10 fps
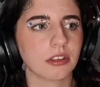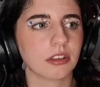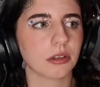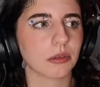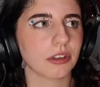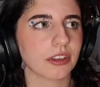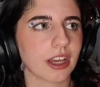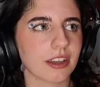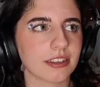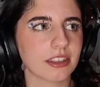You know what,
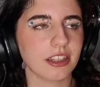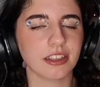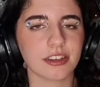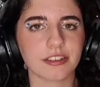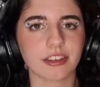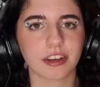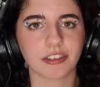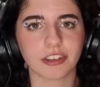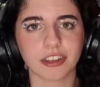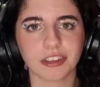that scene is
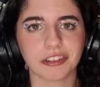definitely